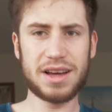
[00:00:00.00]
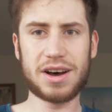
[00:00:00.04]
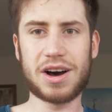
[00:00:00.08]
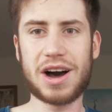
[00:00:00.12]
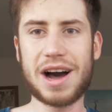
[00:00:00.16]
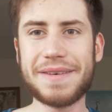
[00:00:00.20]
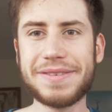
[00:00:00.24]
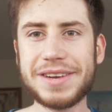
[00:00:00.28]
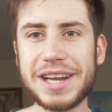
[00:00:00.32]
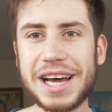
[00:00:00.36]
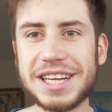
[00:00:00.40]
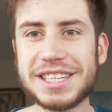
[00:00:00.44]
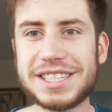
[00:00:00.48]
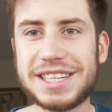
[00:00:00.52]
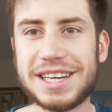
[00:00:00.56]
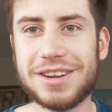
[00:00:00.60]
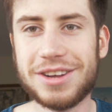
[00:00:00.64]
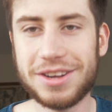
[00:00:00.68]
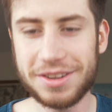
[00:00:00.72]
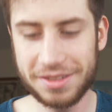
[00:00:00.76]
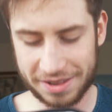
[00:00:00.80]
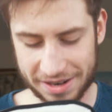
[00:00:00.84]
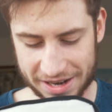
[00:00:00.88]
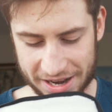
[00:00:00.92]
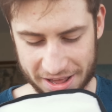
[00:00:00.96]
I haven't actually
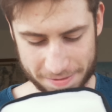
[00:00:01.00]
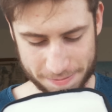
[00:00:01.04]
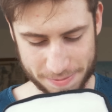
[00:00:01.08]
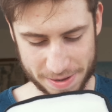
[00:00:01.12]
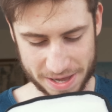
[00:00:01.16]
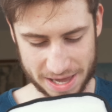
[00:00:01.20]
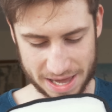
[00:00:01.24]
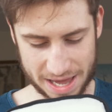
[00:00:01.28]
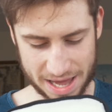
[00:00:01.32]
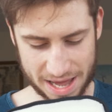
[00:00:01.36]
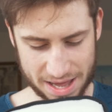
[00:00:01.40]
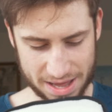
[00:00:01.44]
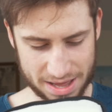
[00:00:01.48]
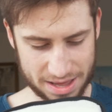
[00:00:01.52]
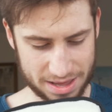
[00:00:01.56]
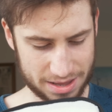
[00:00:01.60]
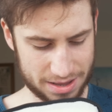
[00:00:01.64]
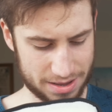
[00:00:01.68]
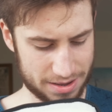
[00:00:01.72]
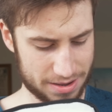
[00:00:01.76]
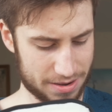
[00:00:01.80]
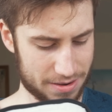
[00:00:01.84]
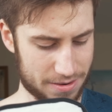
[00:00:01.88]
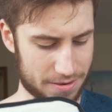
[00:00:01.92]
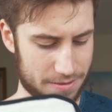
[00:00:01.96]
looked at this bit yet.
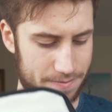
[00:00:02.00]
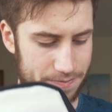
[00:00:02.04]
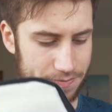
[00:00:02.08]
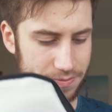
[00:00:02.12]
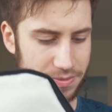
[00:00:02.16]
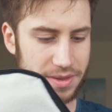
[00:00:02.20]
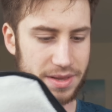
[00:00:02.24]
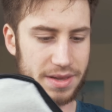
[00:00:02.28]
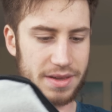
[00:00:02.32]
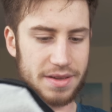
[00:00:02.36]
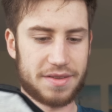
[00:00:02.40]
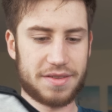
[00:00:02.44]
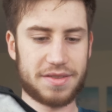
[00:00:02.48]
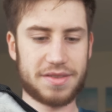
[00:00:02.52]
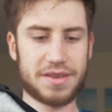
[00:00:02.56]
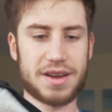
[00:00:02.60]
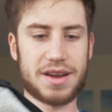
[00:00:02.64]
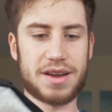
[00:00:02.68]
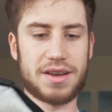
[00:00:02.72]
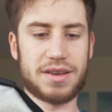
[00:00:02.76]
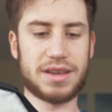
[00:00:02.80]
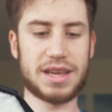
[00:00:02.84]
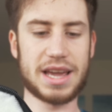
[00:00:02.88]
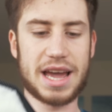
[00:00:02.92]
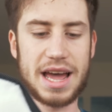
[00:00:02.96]

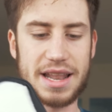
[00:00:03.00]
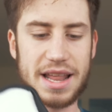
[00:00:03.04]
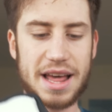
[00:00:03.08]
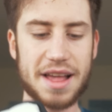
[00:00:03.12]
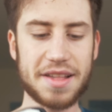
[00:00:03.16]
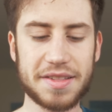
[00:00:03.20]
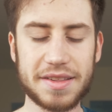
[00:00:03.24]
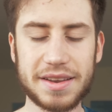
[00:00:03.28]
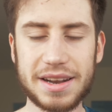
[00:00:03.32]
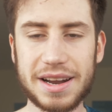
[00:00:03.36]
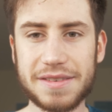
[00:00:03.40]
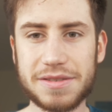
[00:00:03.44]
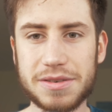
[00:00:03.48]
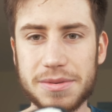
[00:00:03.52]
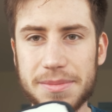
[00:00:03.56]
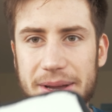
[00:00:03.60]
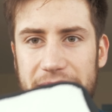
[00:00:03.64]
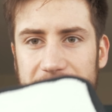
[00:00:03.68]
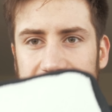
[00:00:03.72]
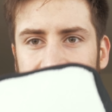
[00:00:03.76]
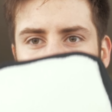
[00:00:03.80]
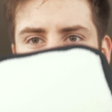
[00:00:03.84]
So yeah, that's another bit